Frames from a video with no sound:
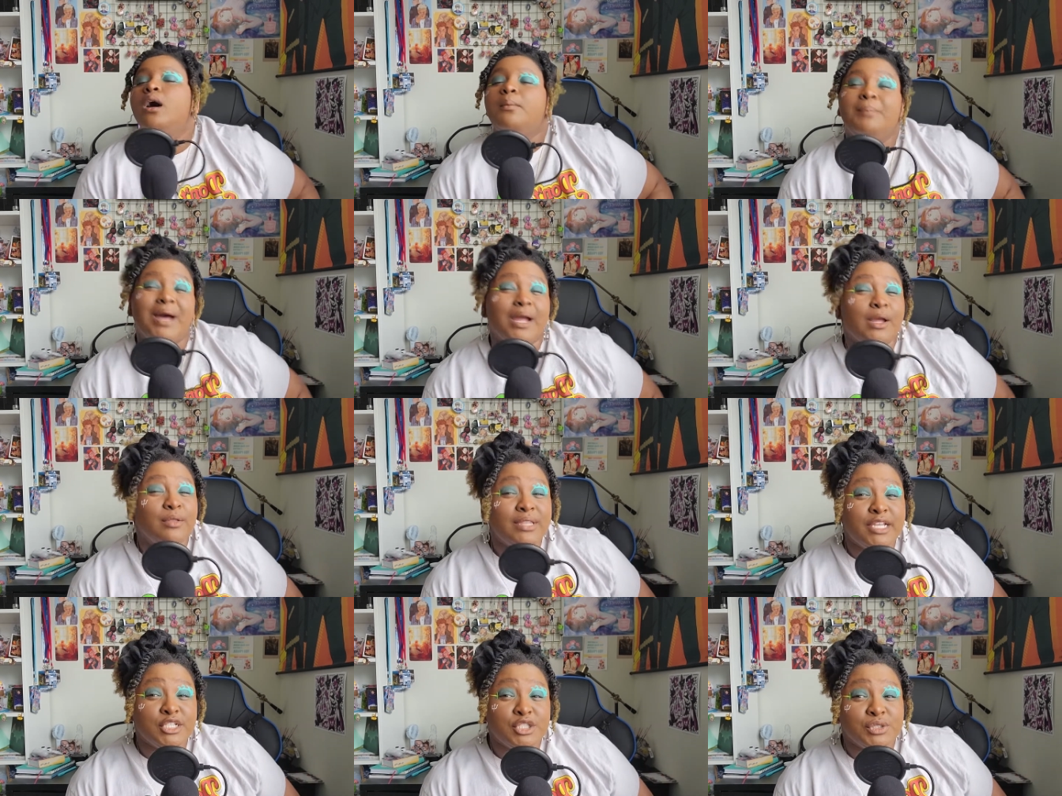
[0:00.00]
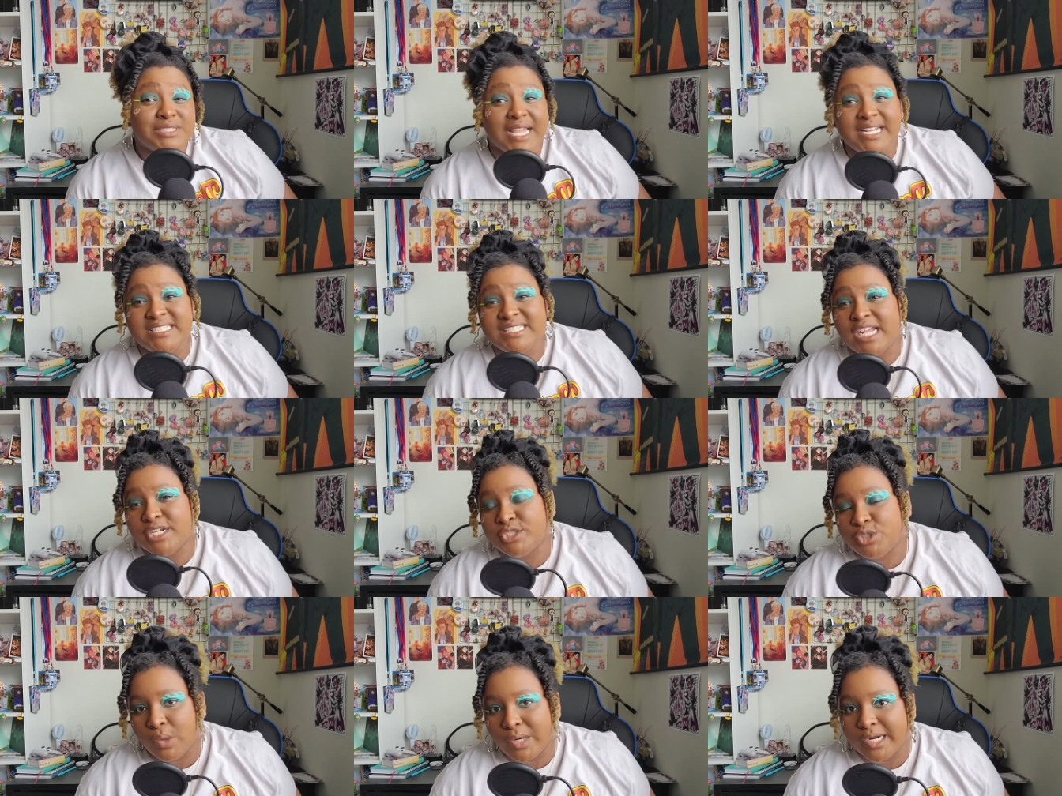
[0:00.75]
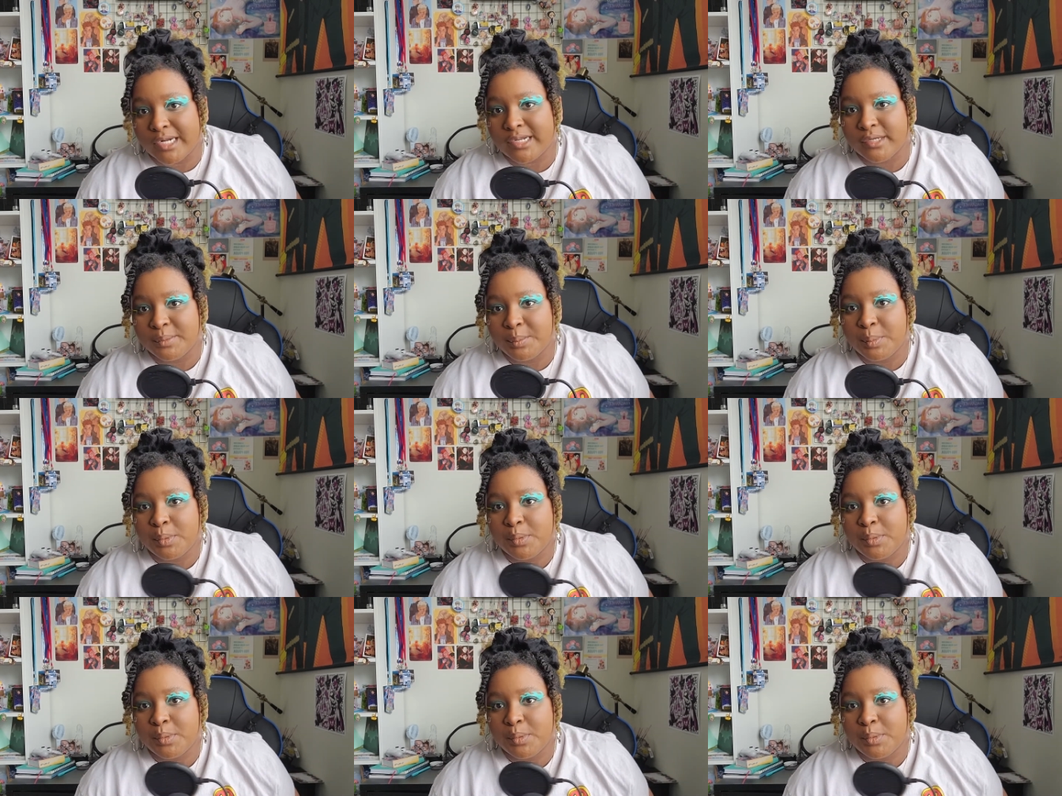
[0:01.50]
My only issue is that he's not a dork.